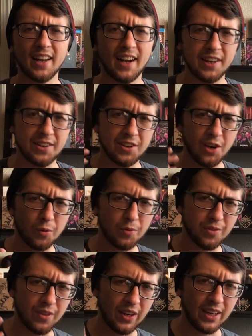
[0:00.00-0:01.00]
that I
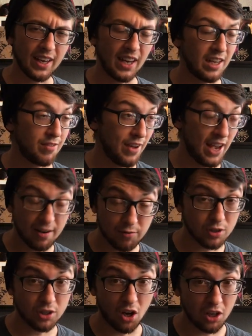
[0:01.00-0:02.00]
don't think I have
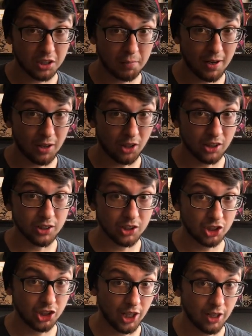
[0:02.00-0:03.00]
ever talked about on this
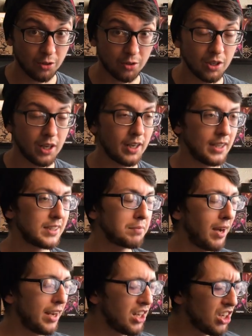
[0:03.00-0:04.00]
channel is
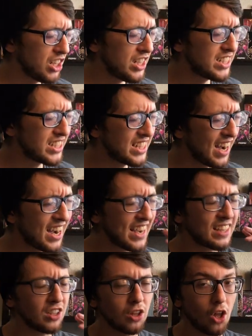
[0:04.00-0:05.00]
my
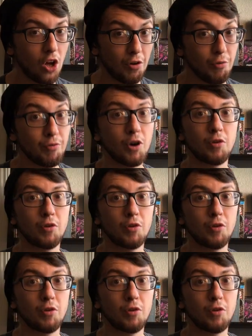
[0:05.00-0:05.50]
undying love